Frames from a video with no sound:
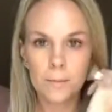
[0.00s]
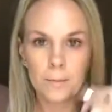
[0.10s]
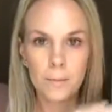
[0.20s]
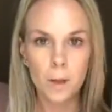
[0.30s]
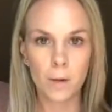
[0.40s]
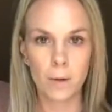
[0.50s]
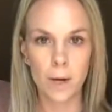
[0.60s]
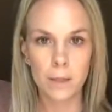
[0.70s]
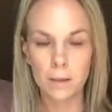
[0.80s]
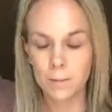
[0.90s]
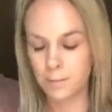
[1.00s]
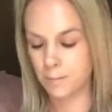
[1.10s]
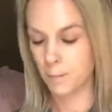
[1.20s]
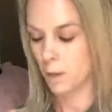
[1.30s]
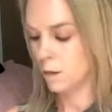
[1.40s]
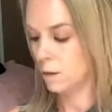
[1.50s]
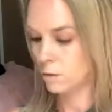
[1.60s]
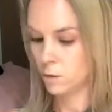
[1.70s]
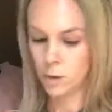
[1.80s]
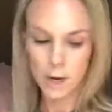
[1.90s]
All right.
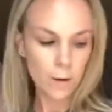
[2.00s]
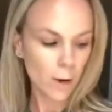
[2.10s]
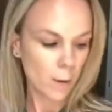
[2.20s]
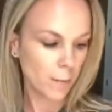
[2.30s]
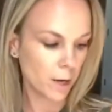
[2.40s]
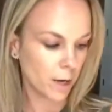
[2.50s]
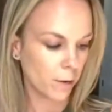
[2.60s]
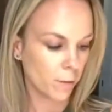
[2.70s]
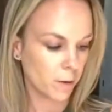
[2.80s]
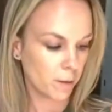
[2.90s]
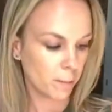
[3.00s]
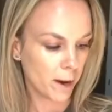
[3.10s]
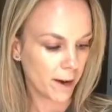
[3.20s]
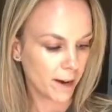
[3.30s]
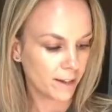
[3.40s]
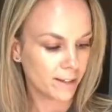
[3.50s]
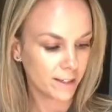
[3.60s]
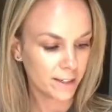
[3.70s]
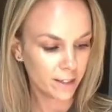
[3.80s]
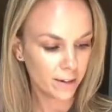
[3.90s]
So now I'm gonna go in with my
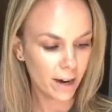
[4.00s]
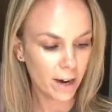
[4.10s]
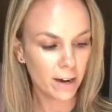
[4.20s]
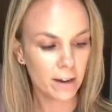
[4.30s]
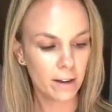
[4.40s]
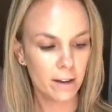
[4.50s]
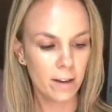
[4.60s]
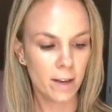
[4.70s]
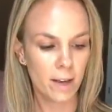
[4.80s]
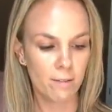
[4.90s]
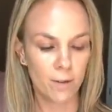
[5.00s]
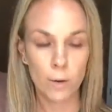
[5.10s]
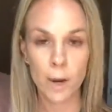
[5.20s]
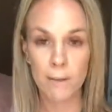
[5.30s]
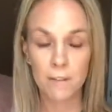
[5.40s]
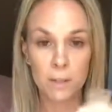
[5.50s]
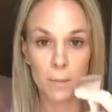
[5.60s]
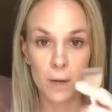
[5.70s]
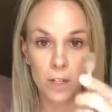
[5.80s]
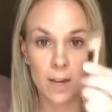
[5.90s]
detailed hack. If you don't have this
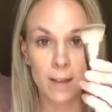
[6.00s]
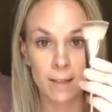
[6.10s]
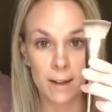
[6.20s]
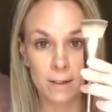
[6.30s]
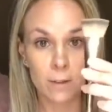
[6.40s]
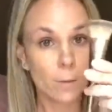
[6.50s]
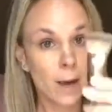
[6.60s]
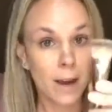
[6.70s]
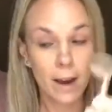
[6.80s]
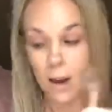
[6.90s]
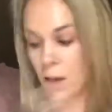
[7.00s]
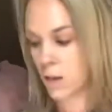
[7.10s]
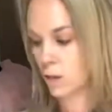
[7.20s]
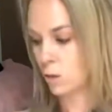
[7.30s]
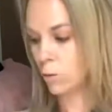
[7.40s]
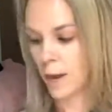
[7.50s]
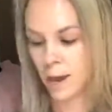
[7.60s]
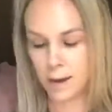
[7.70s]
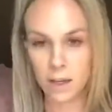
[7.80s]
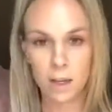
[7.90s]
brush yet, that's okay. You
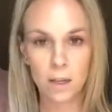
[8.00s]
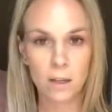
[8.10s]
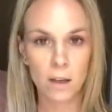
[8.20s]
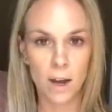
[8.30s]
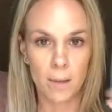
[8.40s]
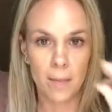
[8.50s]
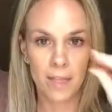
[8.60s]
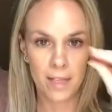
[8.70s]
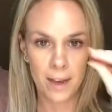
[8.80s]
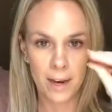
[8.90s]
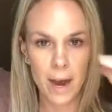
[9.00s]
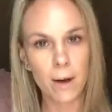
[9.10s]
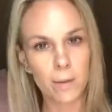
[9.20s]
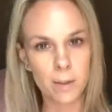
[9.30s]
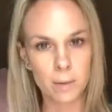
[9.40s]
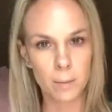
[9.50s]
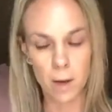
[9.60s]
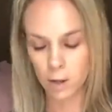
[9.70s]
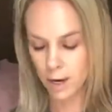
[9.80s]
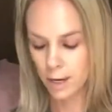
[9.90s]
can thin out the
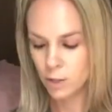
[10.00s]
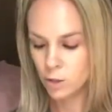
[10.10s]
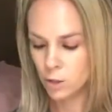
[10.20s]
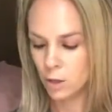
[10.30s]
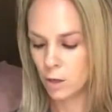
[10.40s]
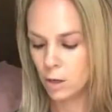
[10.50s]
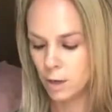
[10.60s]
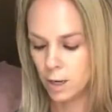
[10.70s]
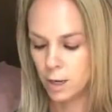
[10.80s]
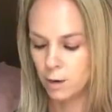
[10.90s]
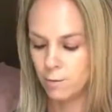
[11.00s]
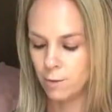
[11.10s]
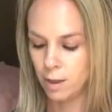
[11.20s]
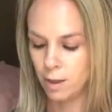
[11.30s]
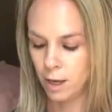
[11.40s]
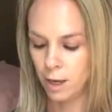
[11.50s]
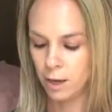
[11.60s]
smaller edge of the